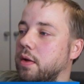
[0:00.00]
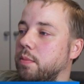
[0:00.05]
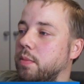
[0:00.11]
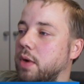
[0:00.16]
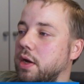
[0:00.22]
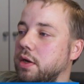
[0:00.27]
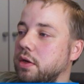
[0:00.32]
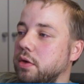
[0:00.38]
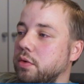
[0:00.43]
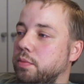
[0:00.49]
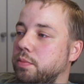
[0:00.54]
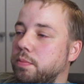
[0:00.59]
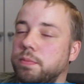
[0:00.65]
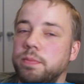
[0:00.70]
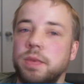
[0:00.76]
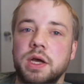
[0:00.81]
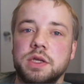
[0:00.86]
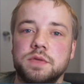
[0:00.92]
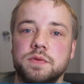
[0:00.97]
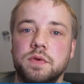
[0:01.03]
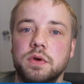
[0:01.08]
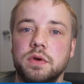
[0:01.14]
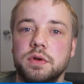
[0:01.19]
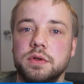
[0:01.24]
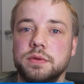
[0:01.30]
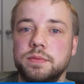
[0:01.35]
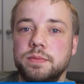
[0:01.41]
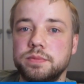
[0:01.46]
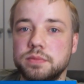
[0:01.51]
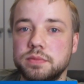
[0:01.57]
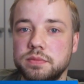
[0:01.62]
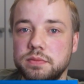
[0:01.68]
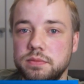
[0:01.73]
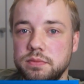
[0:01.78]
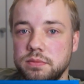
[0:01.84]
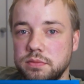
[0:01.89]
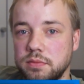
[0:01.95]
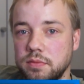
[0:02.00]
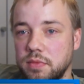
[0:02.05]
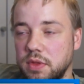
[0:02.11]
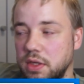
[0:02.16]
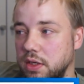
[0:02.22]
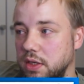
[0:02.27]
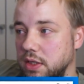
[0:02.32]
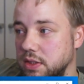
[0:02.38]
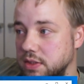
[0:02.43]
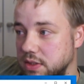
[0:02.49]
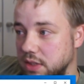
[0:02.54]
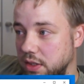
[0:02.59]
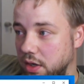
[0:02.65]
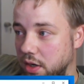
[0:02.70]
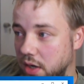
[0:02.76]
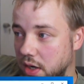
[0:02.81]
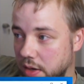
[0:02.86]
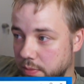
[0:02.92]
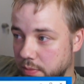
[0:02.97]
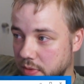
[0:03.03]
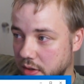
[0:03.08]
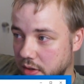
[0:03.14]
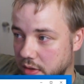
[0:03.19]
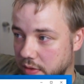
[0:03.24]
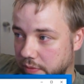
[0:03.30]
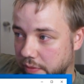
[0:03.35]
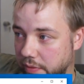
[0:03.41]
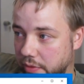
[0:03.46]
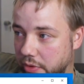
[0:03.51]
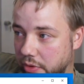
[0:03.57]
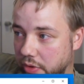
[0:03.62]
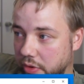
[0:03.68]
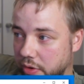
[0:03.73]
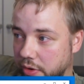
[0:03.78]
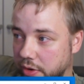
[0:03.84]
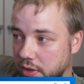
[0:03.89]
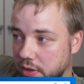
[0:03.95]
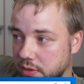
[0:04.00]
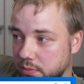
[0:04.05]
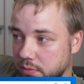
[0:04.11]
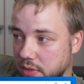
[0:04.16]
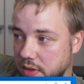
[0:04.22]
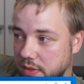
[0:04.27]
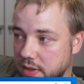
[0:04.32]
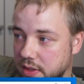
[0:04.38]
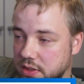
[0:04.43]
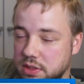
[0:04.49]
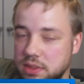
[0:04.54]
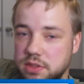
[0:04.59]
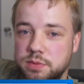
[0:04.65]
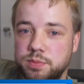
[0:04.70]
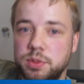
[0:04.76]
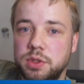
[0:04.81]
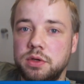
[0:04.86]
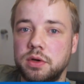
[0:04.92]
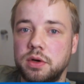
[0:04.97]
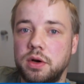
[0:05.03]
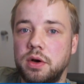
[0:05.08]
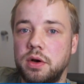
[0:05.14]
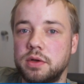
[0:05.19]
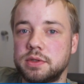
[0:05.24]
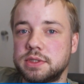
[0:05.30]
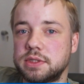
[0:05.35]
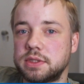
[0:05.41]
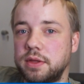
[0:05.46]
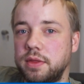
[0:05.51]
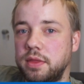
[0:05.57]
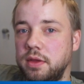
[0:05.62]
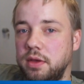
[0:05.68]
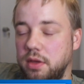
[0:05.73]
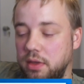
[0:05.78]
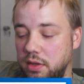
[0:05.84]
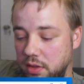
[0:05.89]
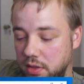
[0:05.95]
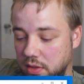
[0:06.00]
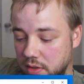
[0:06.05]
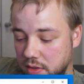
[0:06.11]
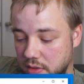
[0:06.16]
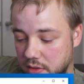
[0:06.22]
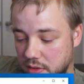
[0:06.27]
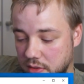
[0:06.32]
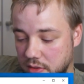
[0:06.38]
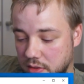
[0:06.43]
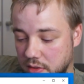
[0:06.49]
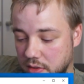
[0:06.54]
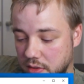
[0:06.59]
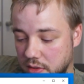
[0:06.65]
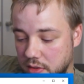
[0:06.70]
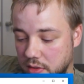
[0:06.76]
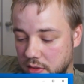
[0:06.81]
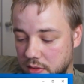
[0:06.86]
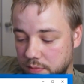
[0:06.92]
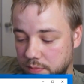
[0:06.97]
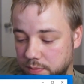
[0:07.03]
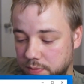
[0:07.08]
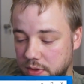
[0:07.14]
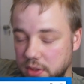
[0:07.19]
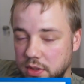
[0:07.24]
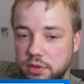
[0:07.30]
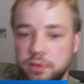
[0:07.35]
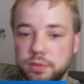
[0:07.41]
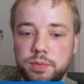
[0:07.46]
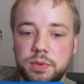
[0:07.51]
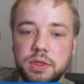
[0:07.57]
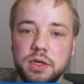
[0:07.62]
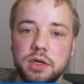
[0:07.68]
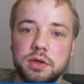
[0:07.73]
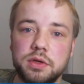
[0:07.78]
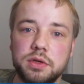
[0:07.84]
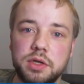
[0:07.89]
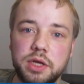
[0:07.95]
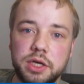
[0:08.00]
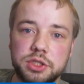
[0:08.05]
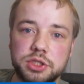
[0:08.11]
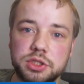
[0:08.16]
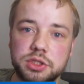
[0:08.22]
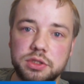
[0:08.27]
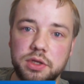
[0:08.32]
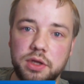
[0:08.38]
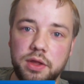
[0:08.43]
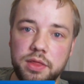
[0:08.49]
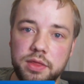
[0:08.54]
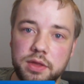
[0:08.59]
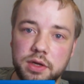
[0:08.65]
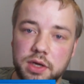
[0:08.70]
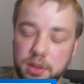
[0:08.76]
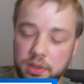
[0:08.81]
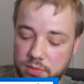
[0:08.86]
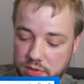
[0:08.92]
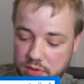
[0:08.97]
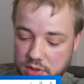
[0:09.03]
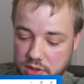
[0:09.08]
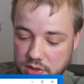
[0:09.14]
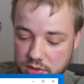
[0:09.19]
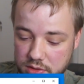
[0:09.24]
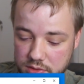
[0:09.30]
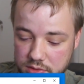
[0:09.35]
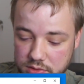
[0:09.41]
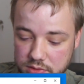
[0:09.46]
my new password. It's in a number, but that is because the peer-to-peer connection in the camera